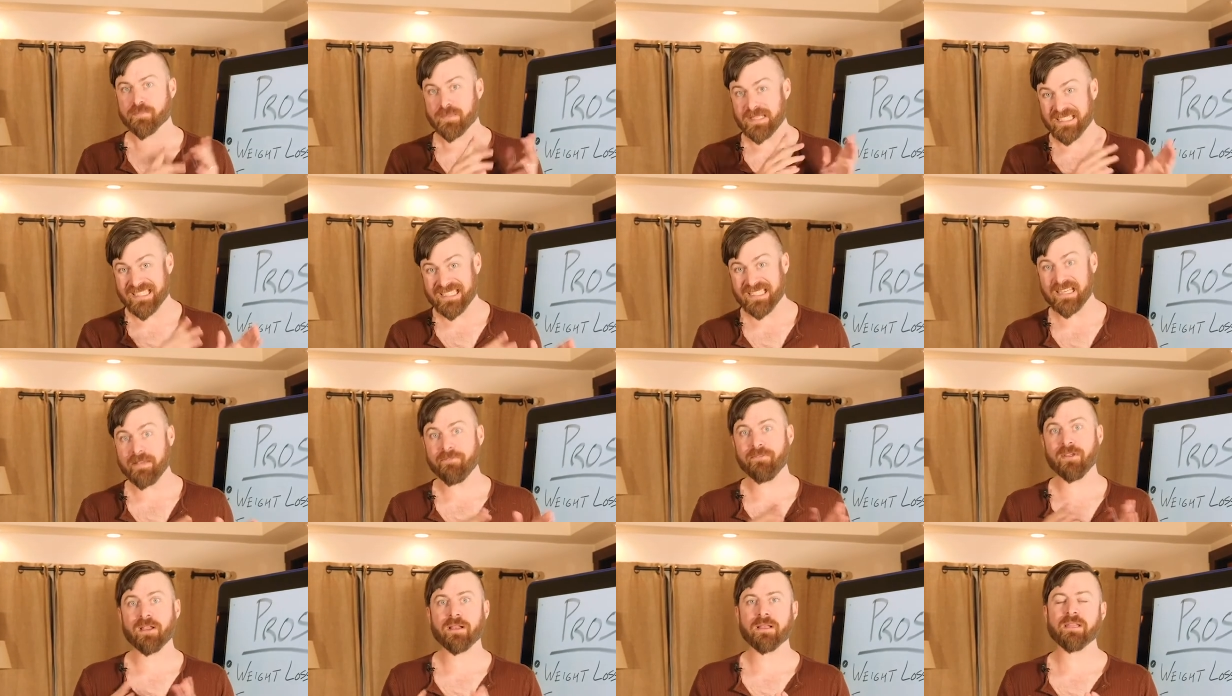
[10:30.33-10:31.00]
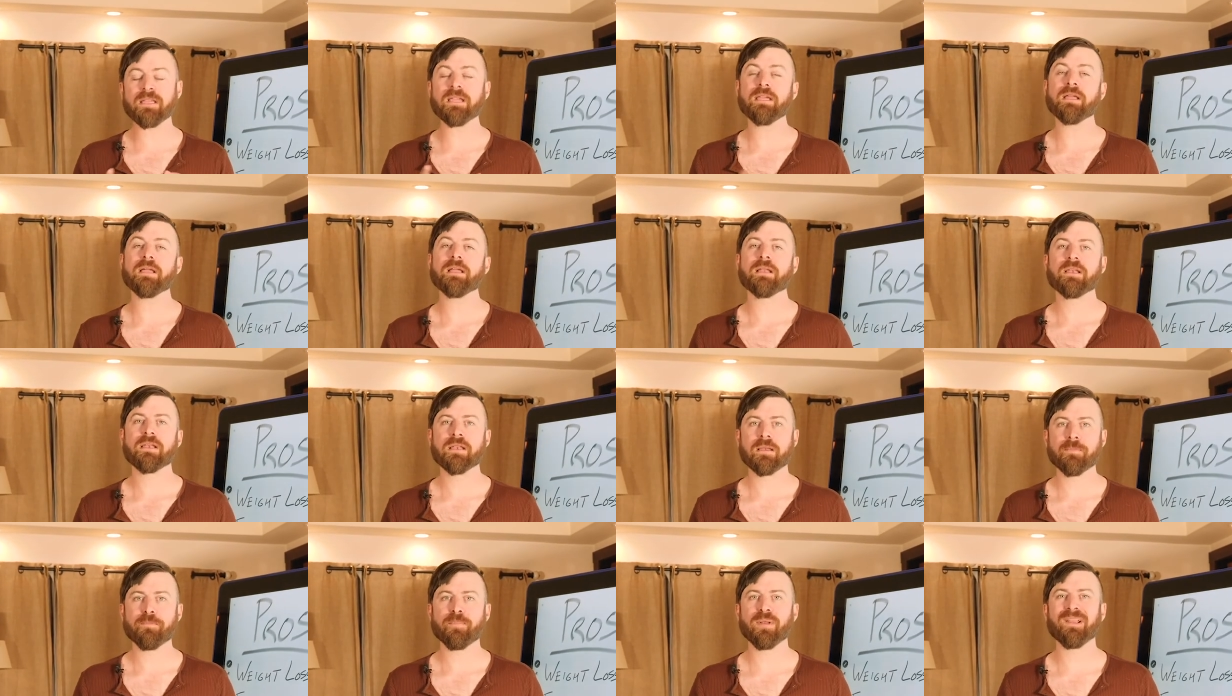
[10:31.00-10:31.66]
specifically
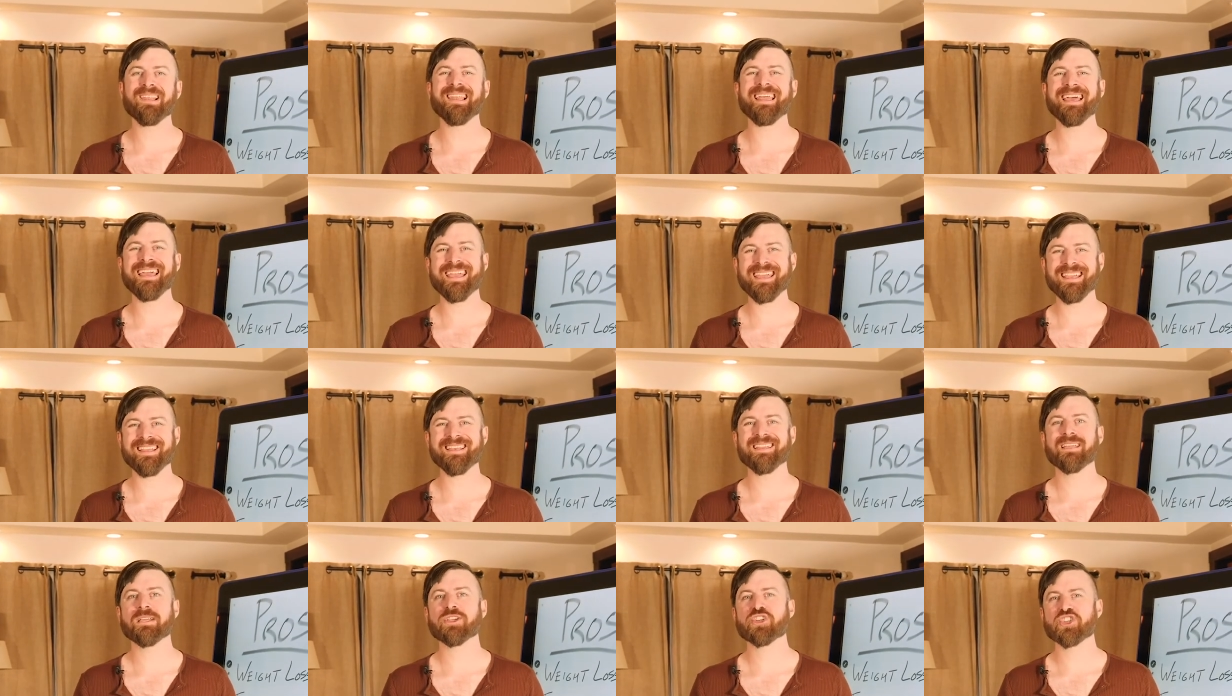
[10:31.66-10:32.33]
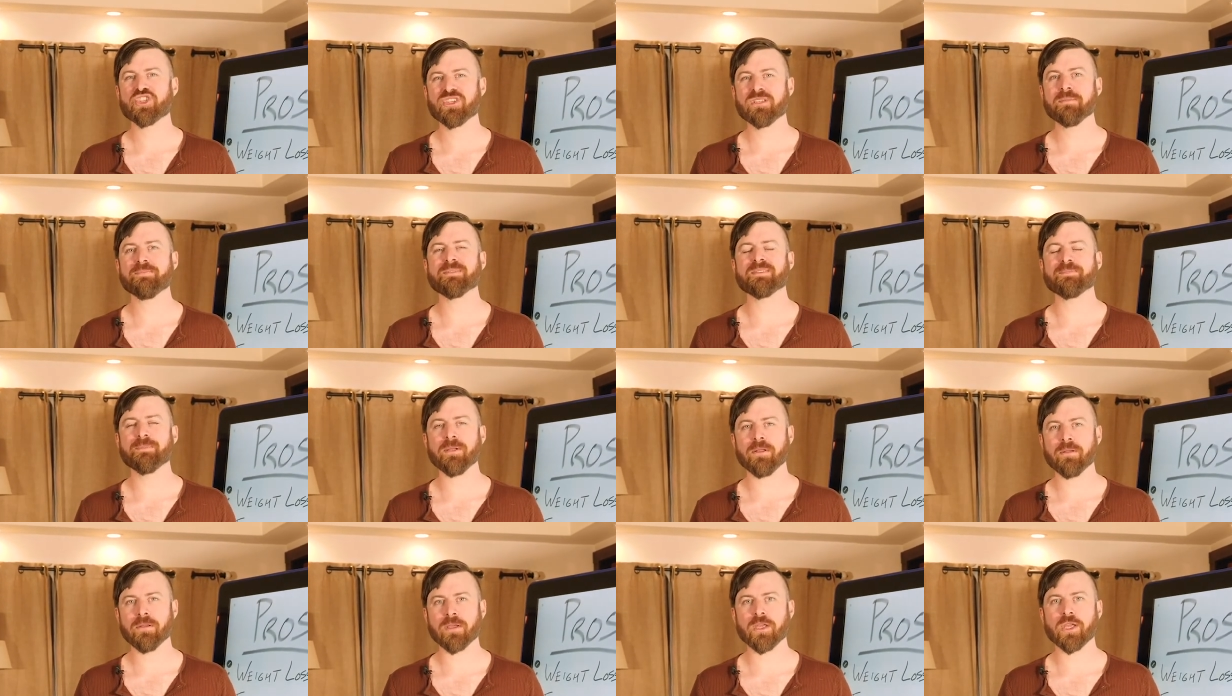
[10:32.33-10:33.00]
plain
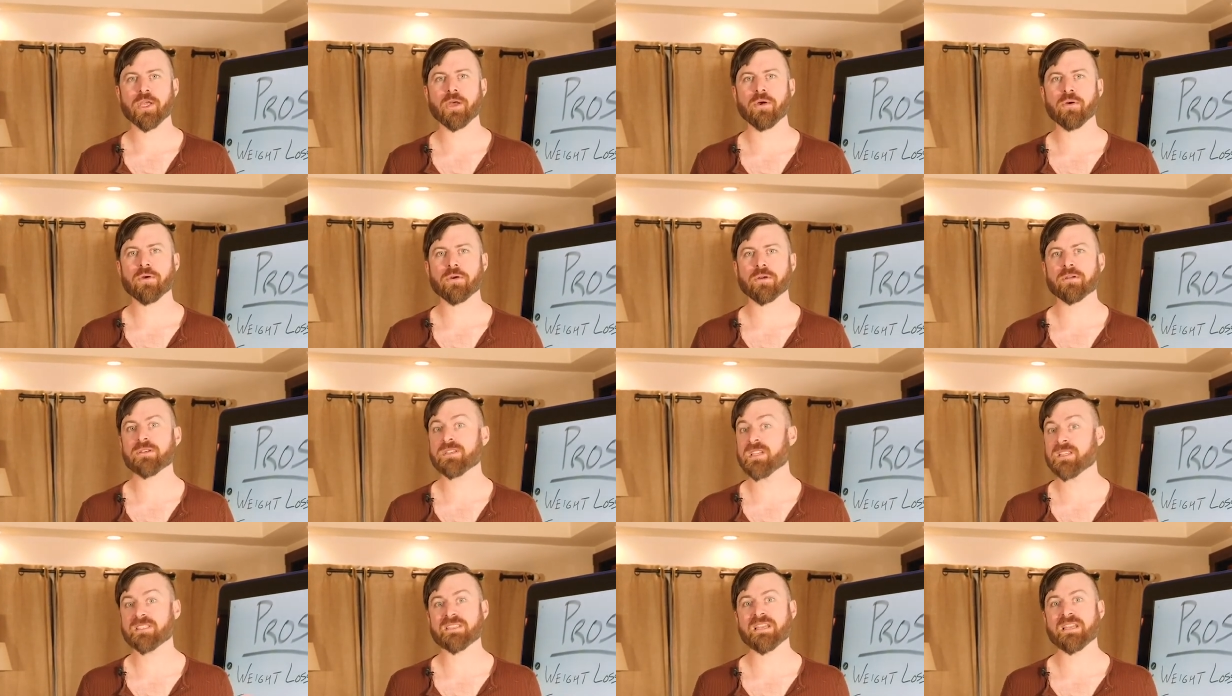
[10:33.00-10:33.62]
sheep's milk yogurt.